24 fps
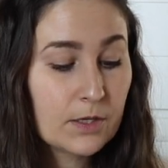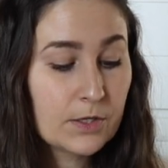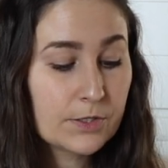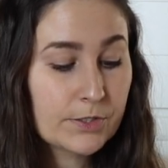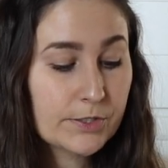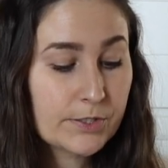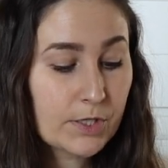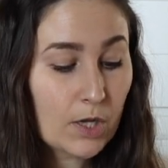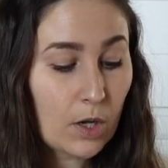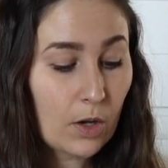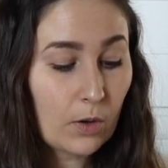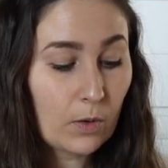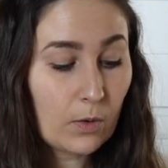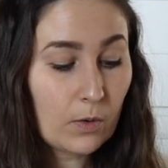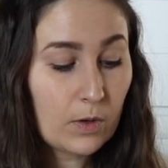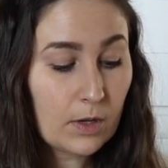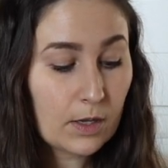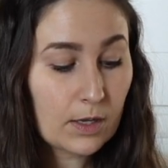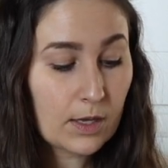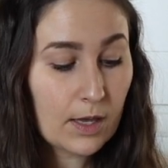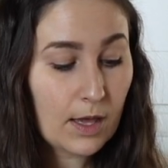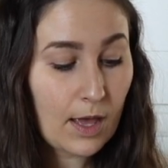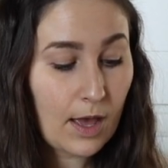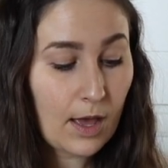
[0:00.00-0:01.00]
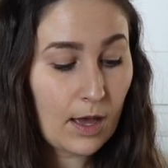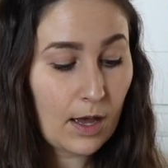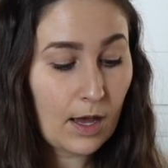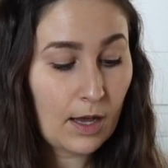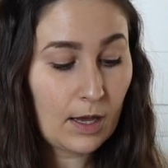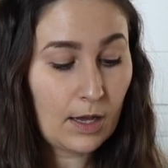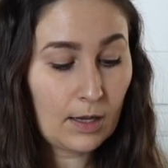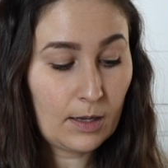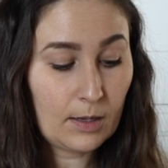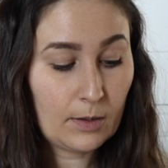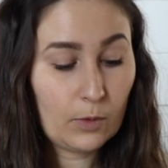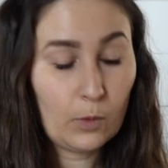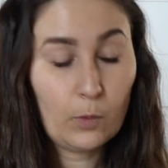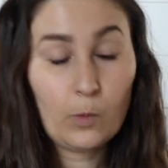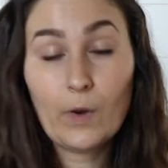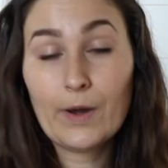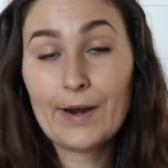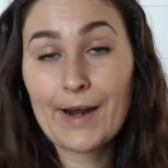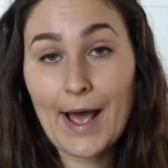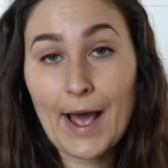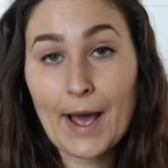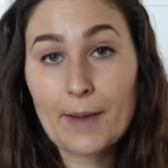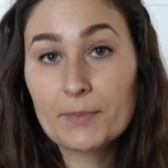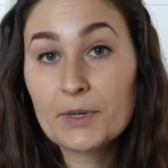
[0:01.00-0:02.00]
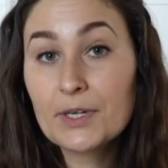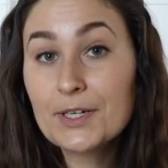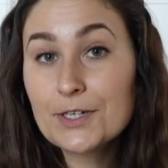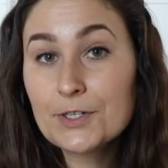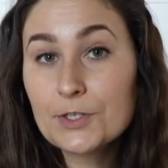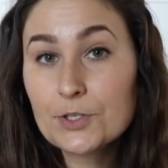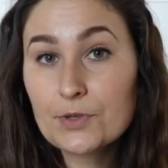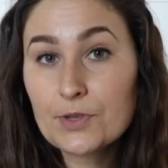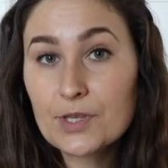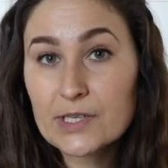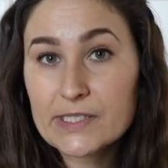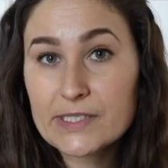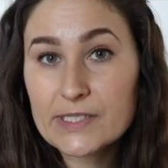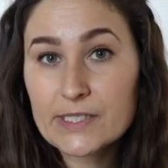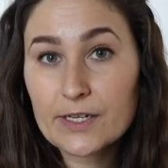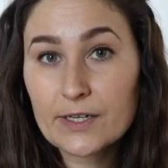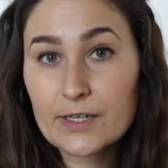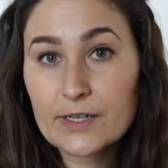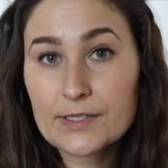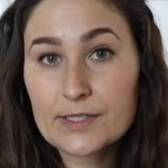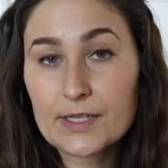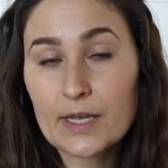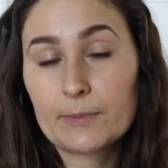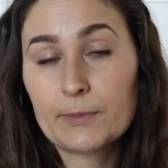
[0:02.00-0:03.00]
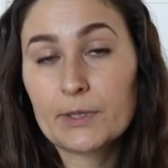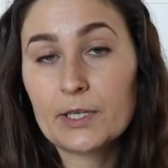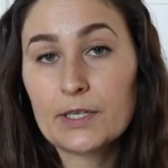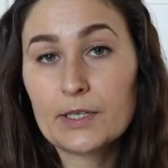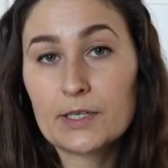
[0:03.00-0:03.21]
So uh, what I'm going to do this year is I'm going